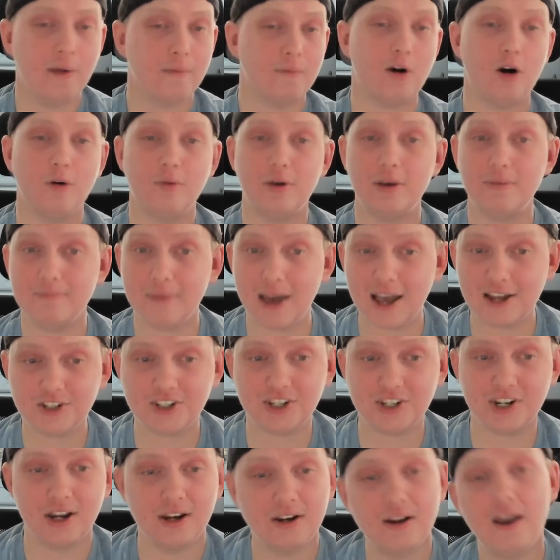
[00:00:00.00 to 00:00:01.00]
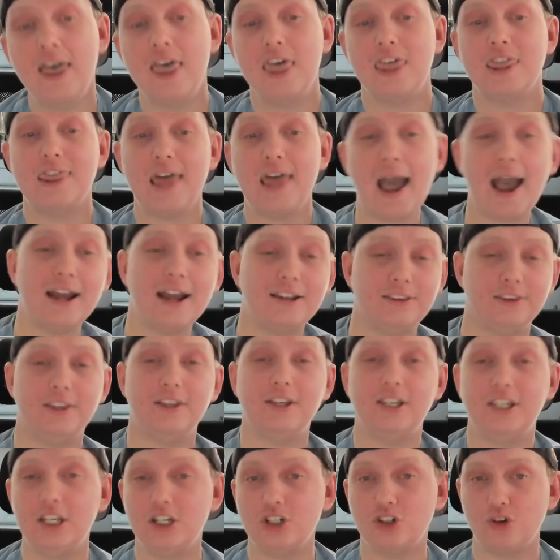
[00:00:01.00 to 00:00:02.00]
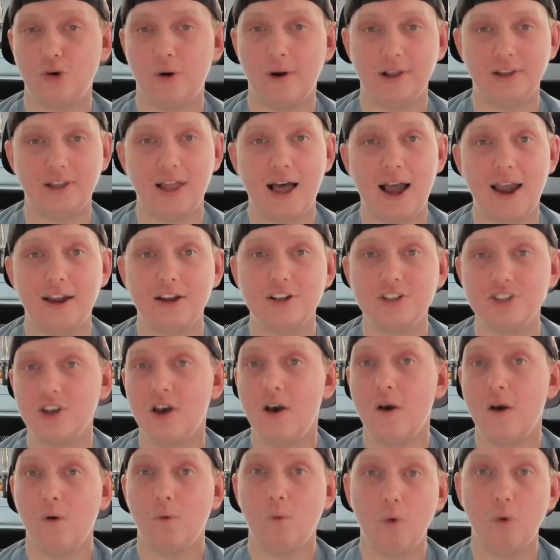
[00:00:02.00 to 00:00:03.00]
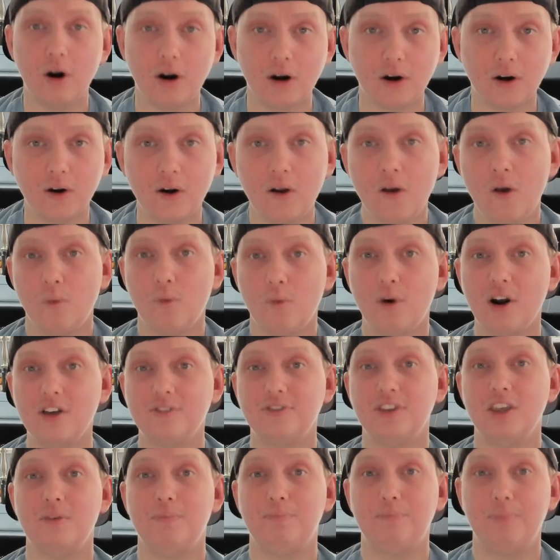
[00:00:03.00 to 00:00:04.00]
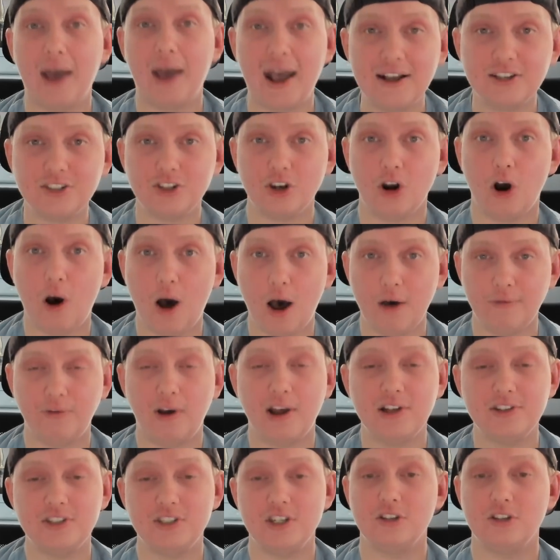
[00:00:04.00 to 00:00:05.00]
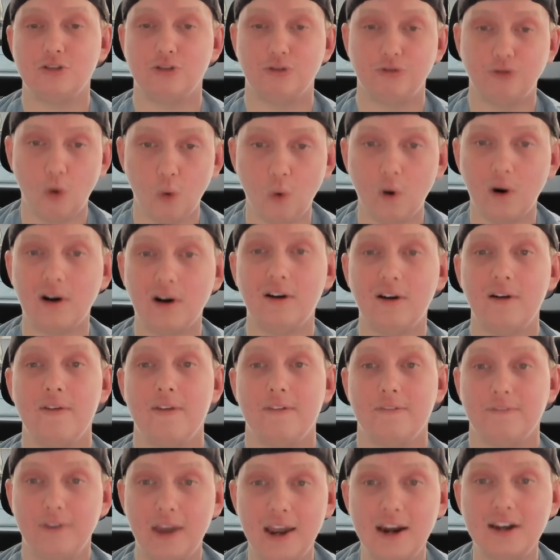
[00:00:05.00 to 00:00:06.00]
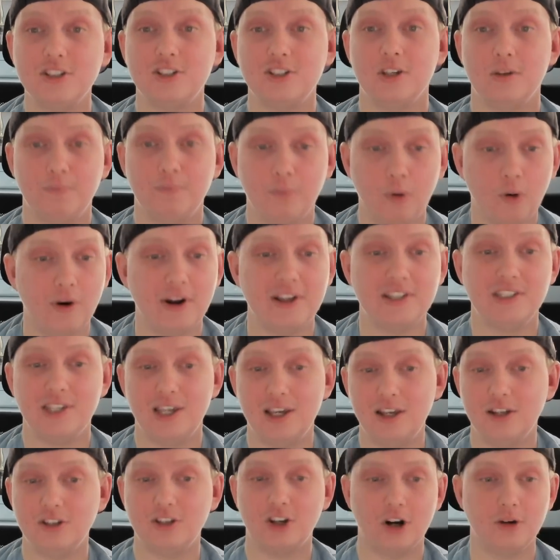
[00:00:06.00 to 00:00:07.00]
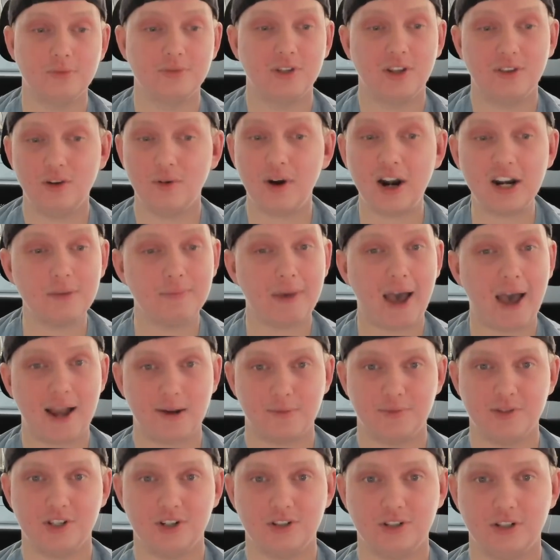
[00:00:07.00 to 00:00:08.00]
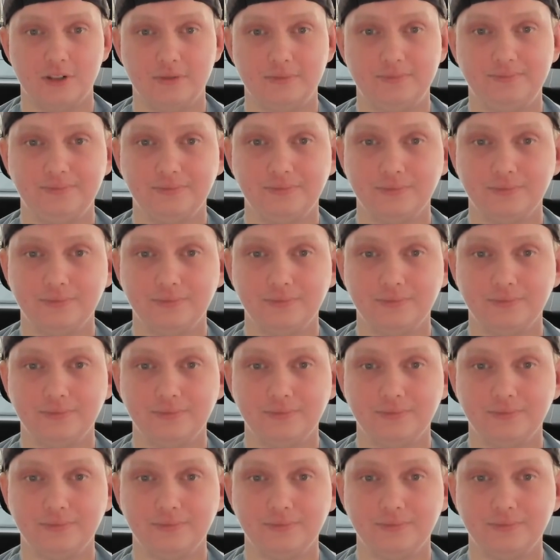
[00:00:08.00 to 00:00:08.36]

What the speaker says: Well, we mentioned that the Detroit Lions were one of the best offenses for fantasy points in terms of the running back position.